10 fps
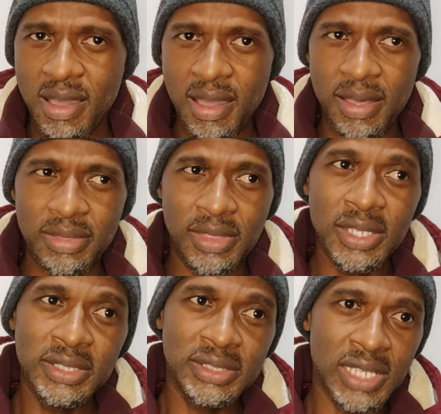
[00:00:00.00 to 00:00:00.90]
uh,
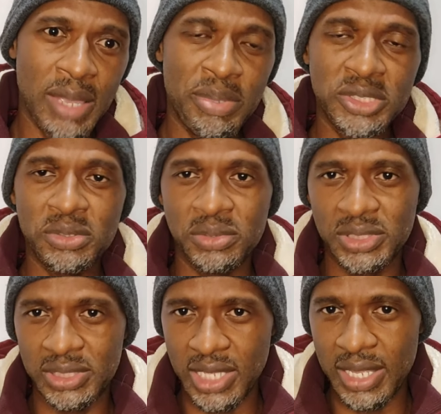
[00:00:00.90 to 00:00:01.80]
these
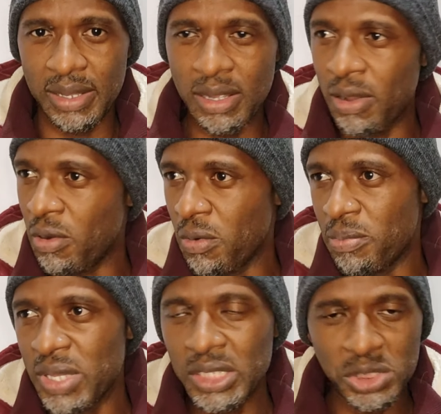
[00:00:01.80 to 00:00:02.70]
episodes or
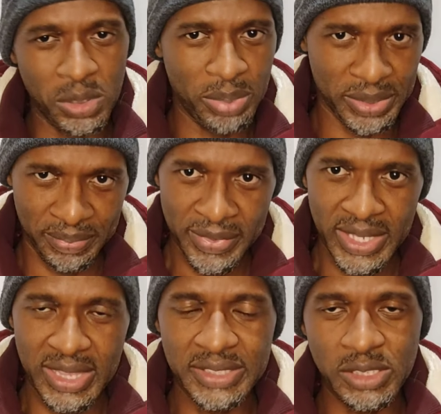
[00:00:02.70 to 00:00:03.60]
me dropping
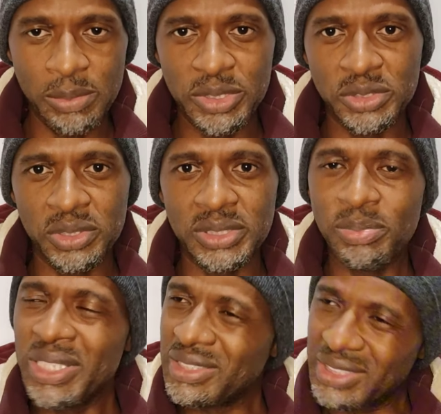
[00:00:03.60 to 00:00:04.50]
these episodes
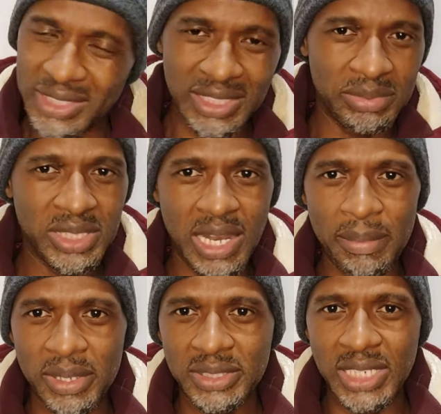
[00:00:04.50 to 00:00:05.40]
please just
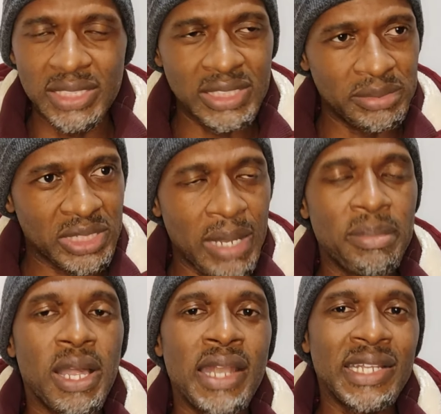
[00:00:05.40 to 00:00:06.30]
subscribe just
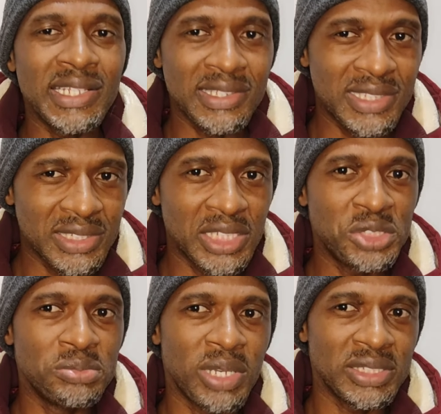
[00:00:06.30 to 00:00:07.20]
subscribe another thing
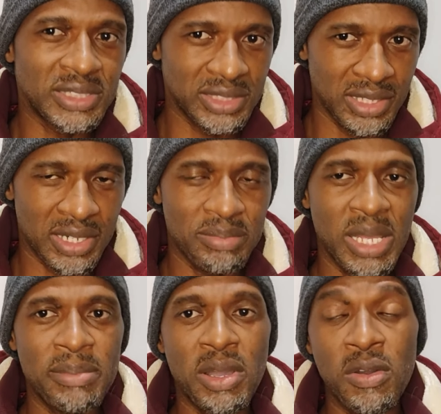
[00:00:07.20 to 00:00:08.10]
that you must
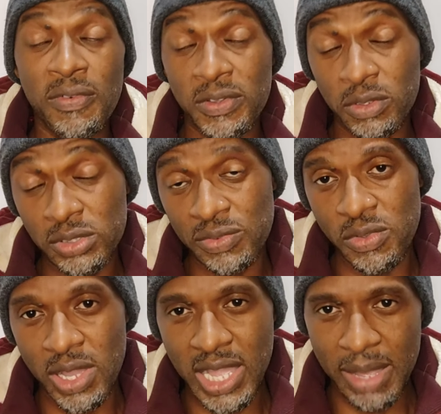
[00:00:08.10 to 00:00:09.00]
remember or for those of
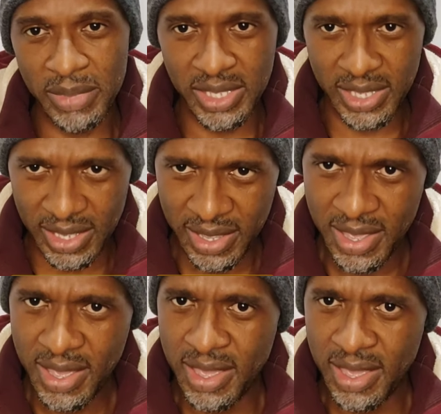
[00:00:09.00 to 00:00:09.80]
you are coming here